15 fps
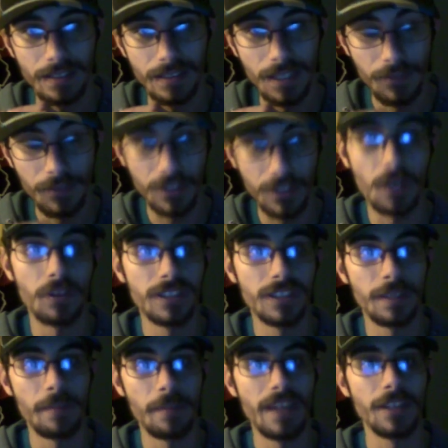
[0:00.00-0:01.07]
if you go into
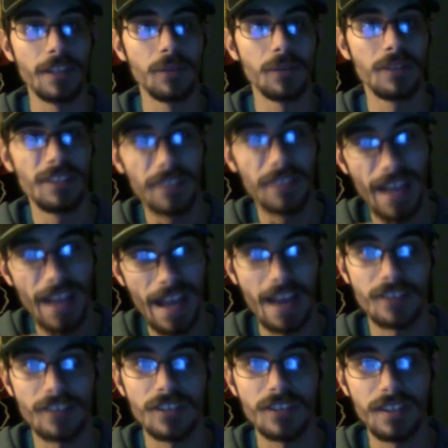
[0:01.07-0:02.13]
the menu, you can
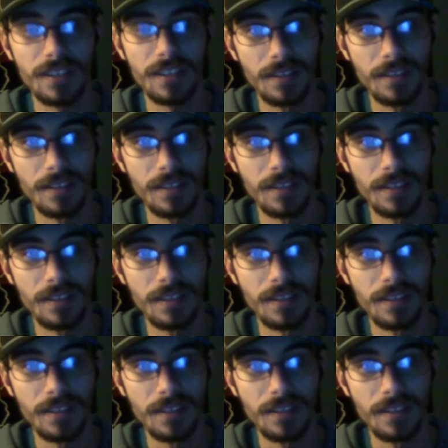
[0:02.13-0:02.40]
actually